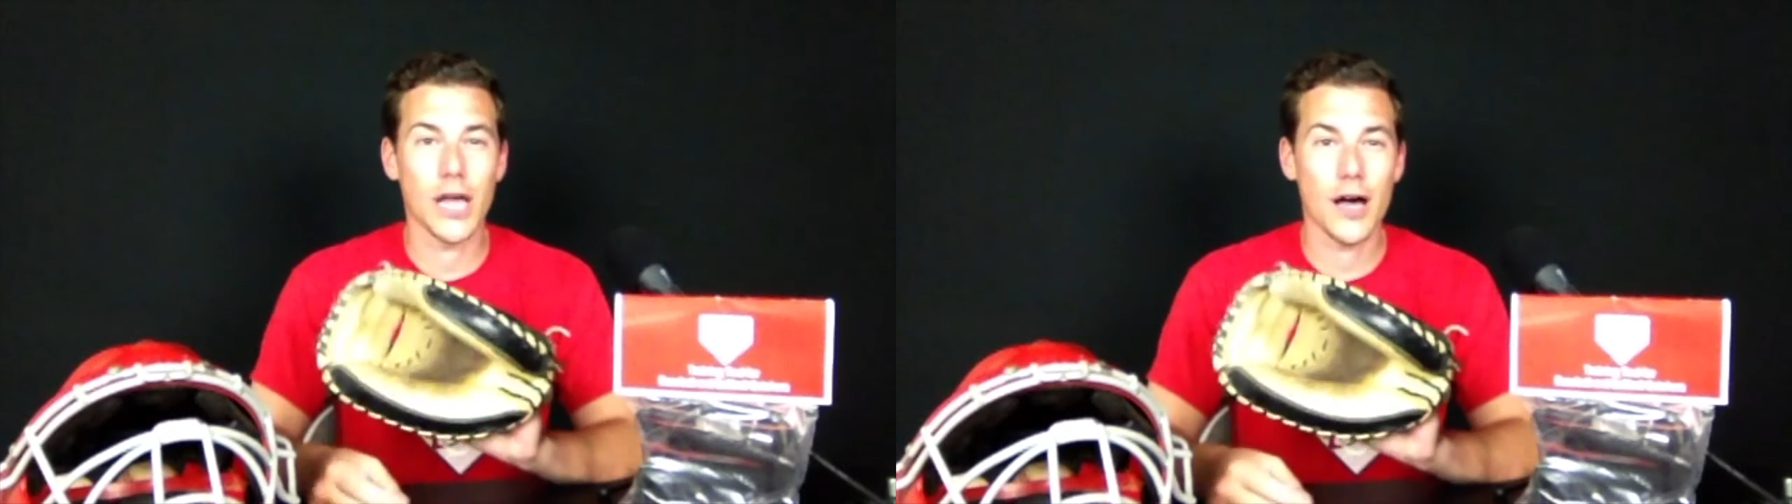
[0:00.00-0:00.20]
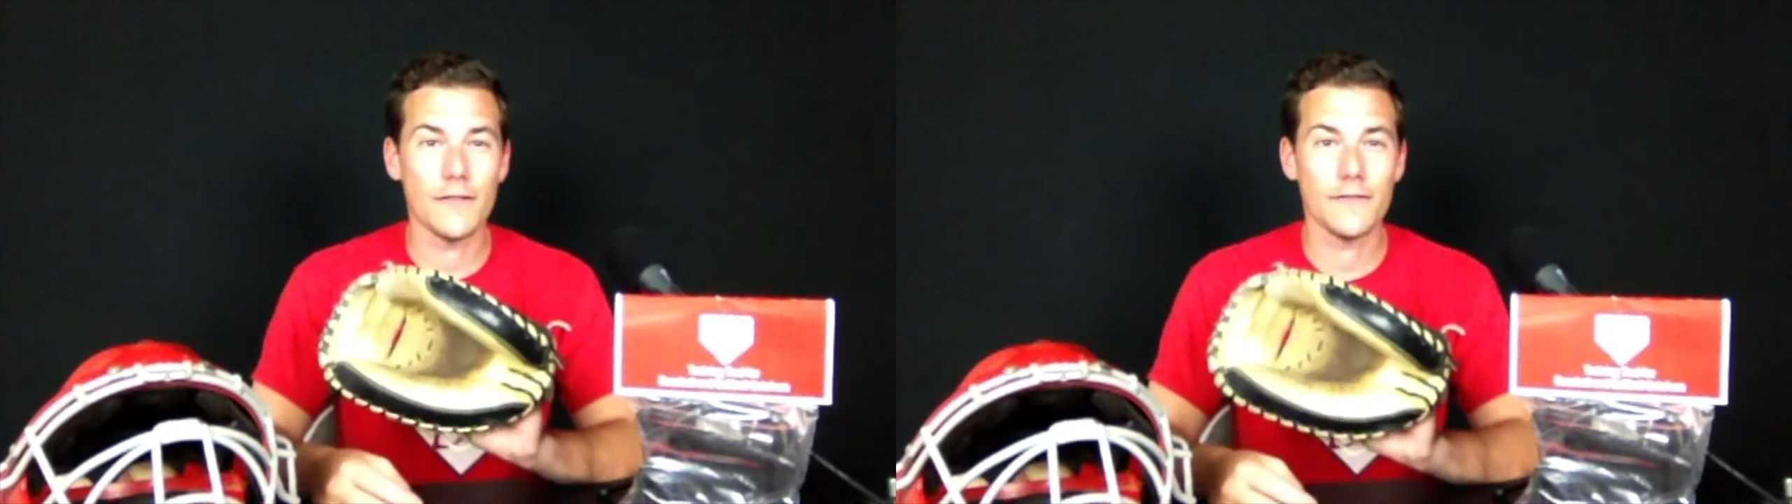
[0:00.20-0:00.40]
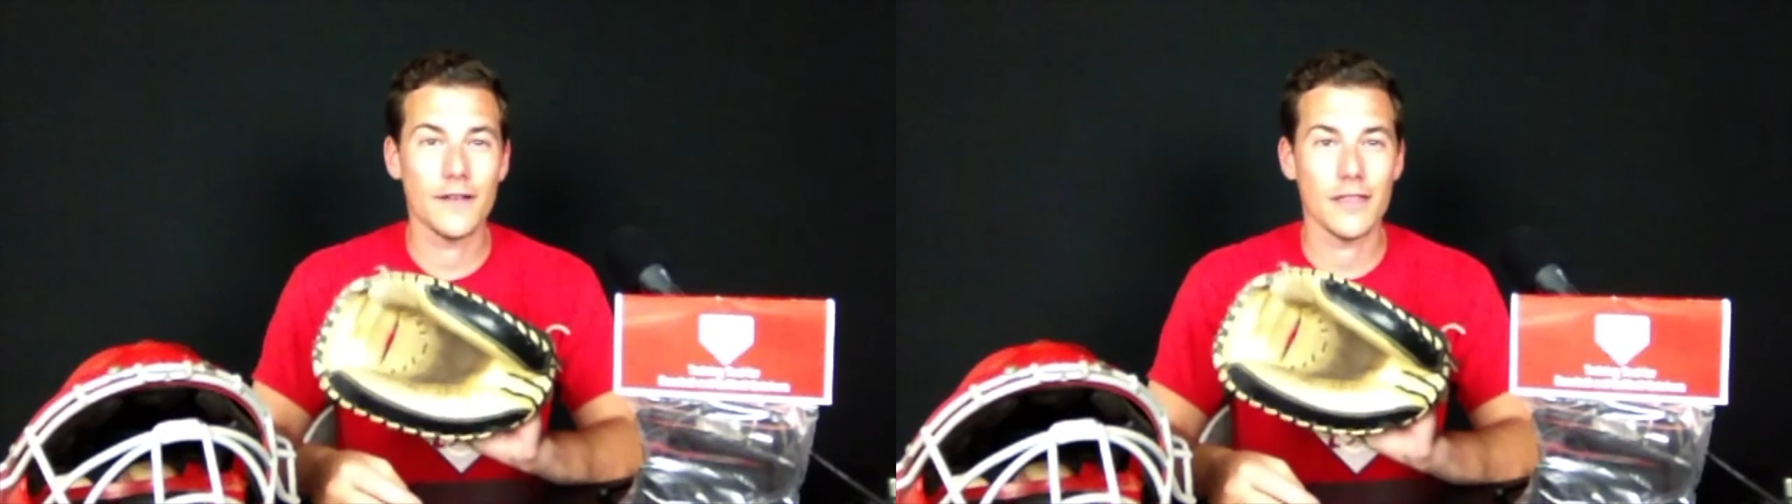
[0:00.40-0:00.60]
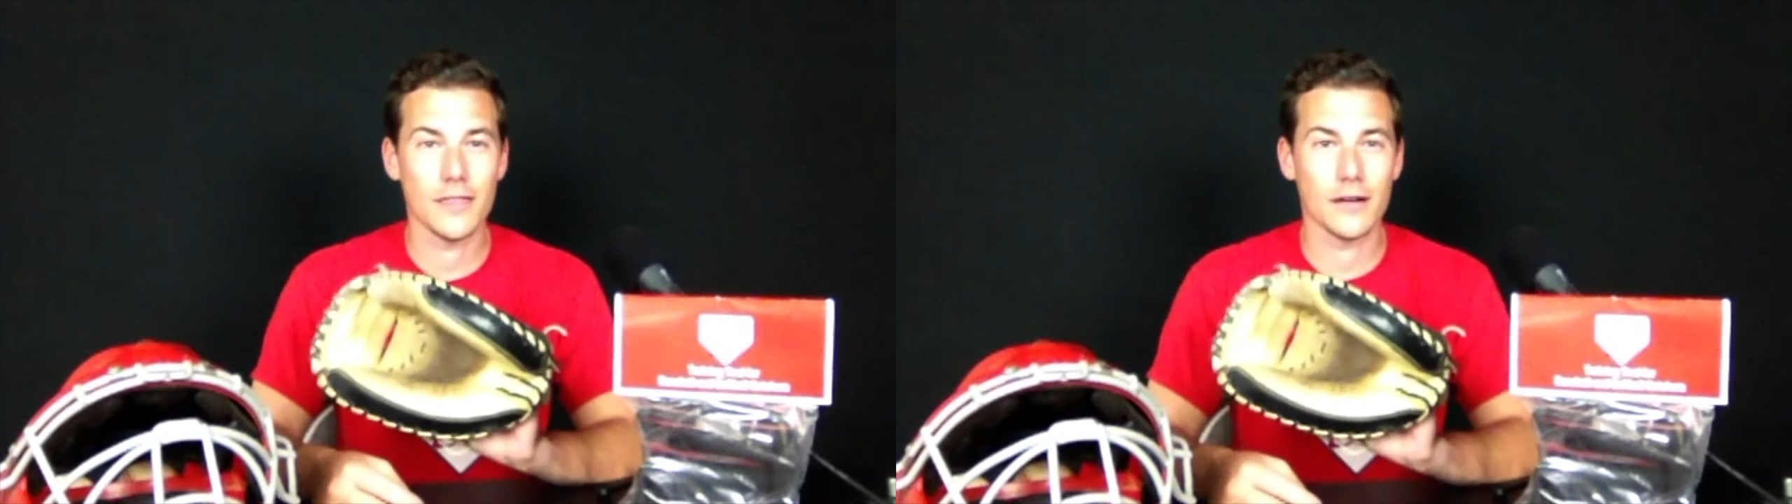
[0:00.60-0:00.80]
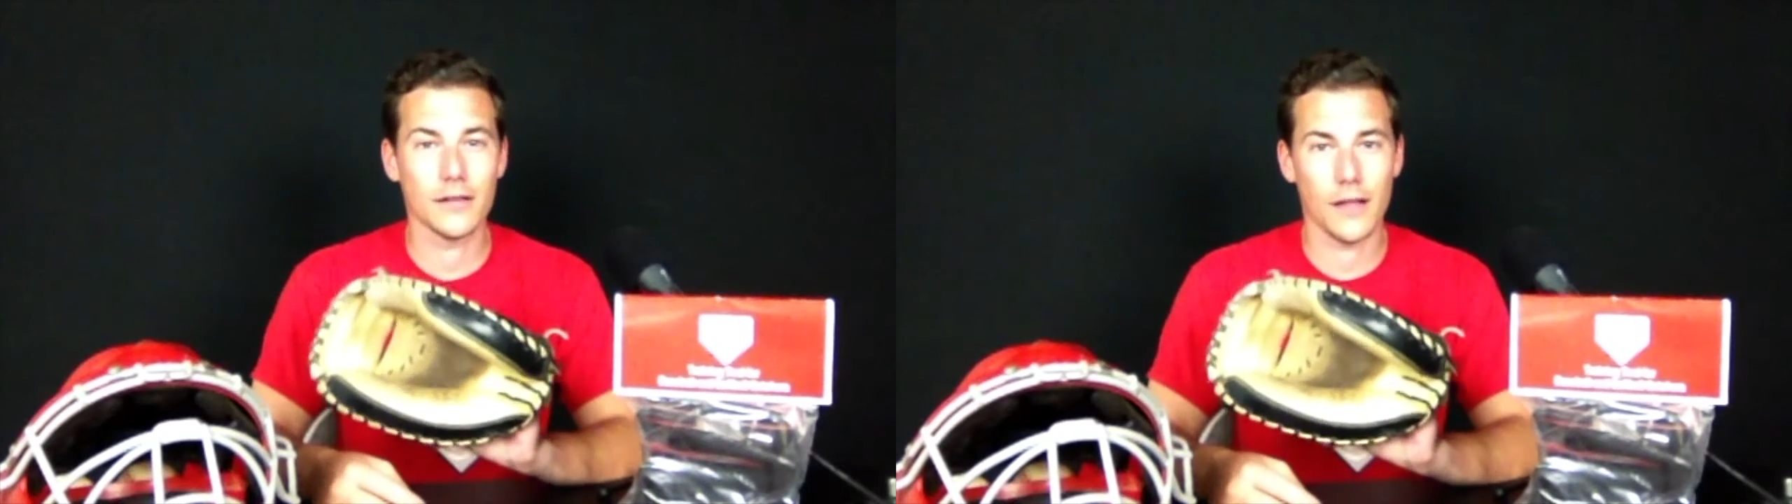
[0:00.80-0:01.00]
Love
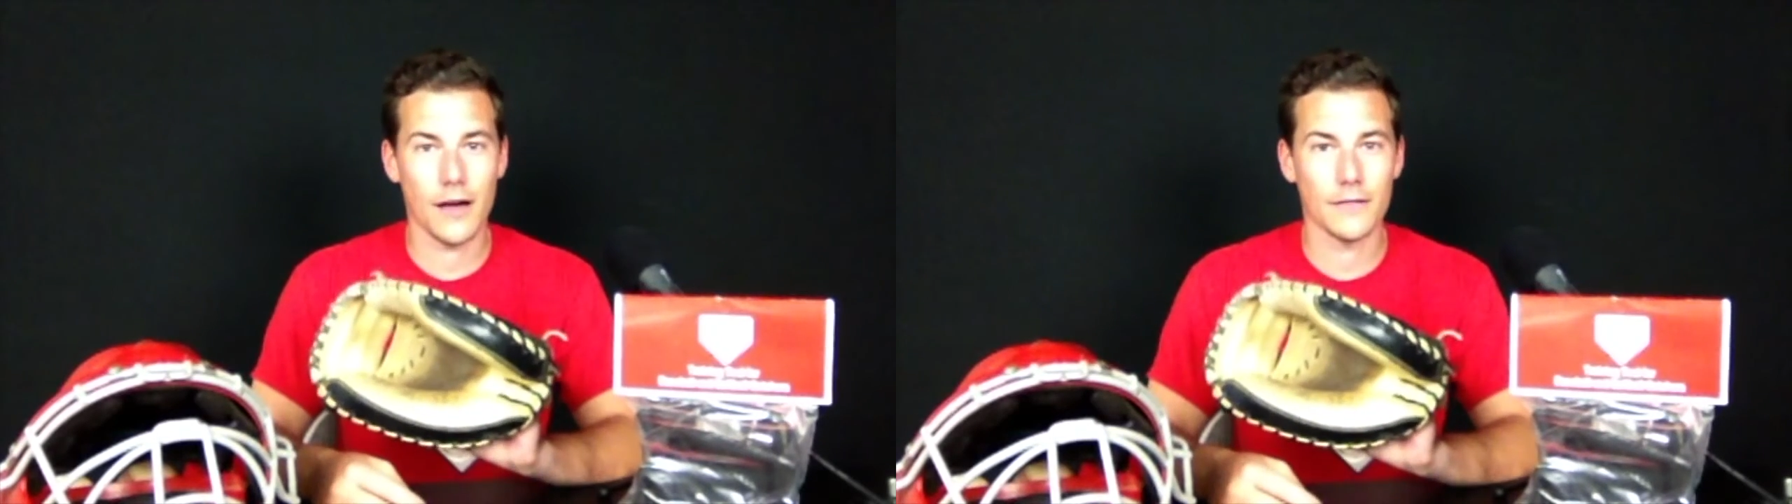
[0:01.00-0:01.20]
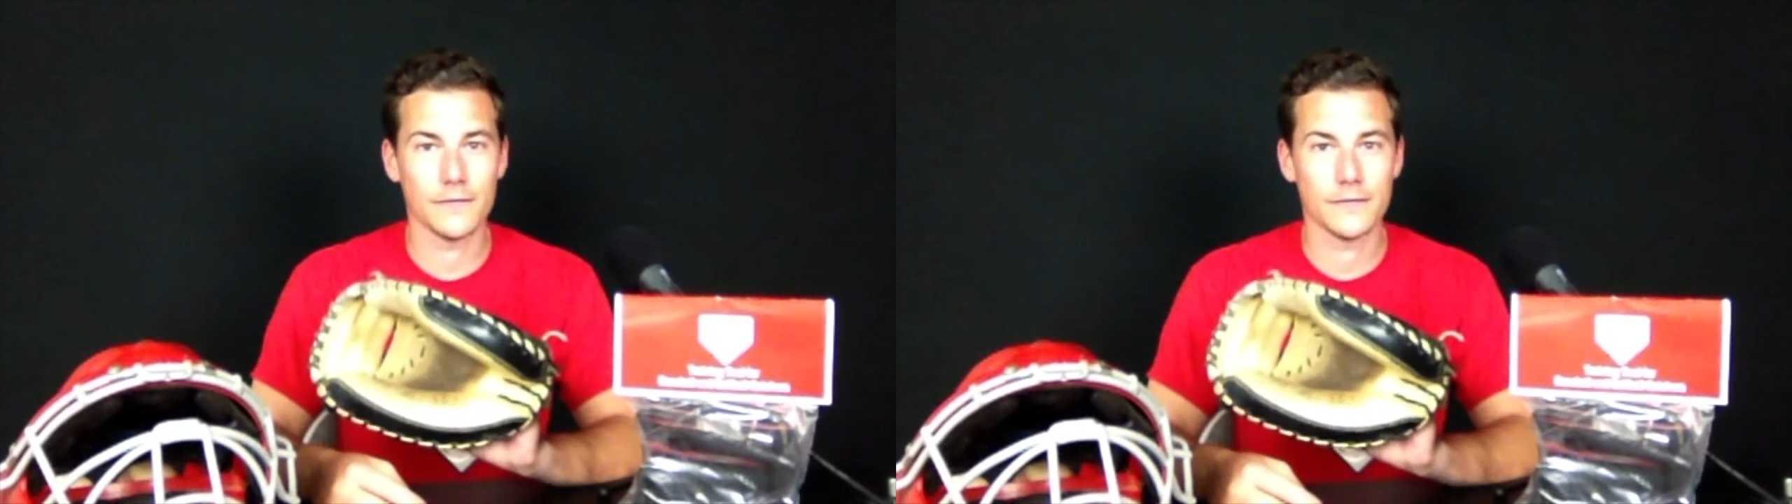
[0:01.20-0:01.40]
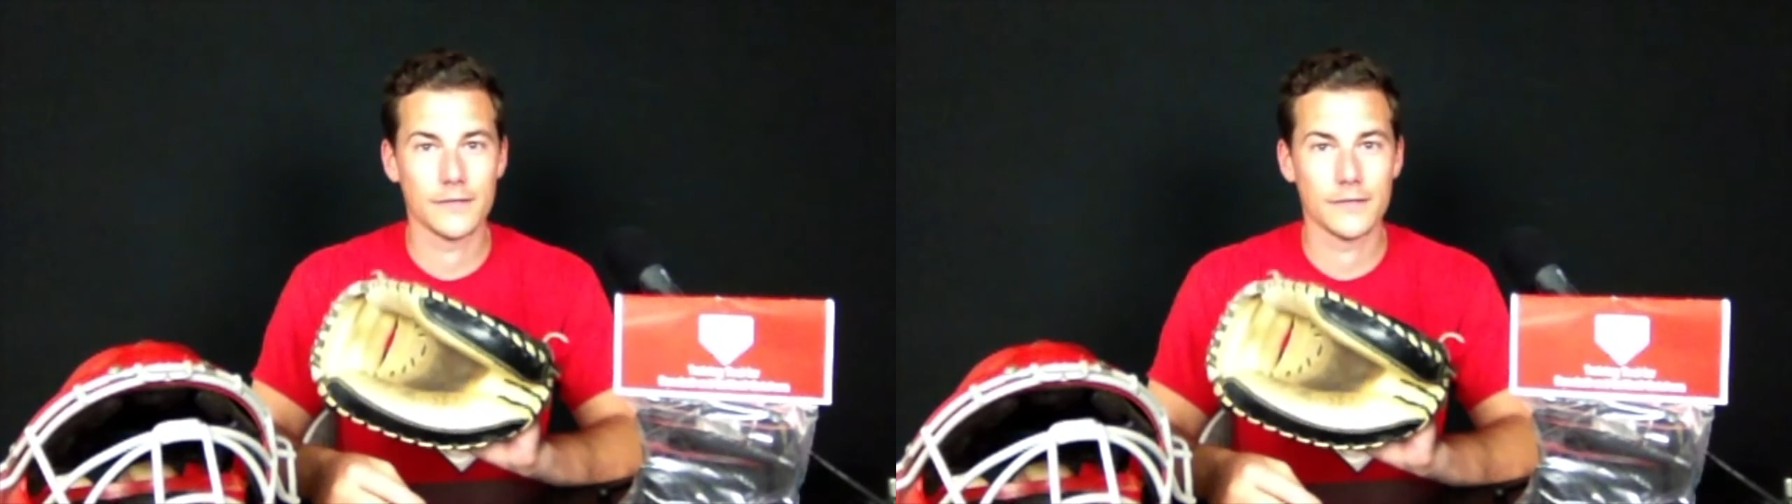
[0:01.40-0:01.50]
the Glove.